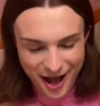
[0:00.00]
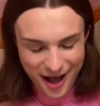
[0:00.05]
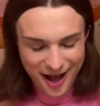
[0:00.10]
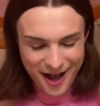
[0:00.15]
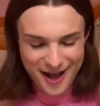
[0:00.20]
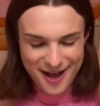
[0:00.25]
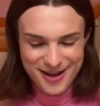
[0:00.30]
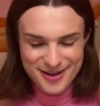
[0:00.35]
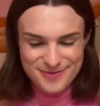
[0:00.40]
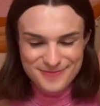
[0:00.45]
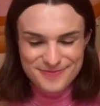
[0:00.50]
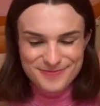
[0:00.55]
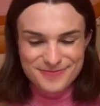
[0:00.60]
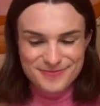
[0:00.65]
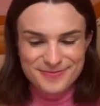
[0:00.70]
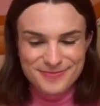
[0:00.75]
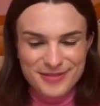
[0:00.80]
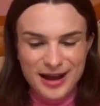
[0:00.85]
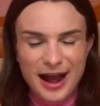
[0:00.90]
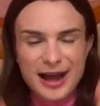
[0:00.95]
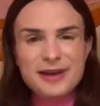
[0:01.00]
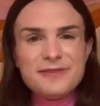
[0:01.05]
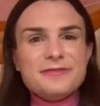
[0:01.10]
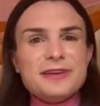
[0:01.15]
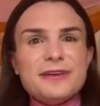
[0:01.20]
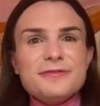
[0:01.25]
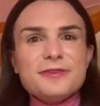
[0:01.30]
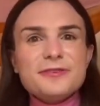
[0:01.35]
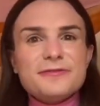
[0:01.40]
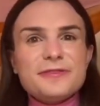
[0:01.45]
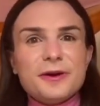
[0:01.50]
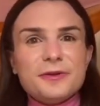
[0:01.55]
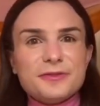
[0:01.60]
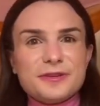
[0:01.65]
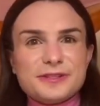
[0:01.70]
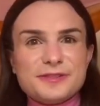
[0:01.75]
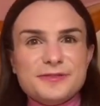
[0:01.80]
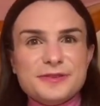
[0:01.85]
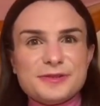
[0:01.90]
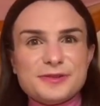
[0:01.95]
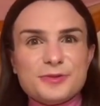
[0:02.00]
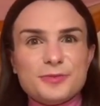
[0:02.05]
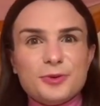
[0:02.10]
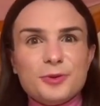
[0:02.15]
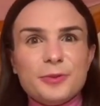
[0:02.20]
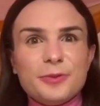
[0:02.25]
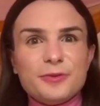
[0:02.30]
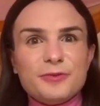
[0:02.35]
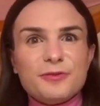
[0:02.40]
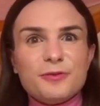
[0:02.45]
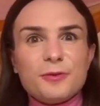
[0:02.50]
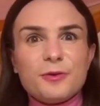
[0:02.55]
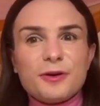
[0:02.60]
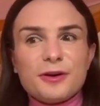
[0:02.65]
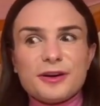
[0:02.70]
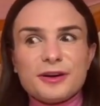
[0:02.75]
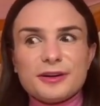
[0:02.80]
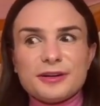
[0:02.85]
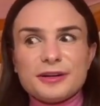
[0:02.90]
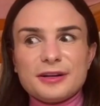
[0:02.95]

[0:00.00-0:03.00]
Um, I have never felt this visible before.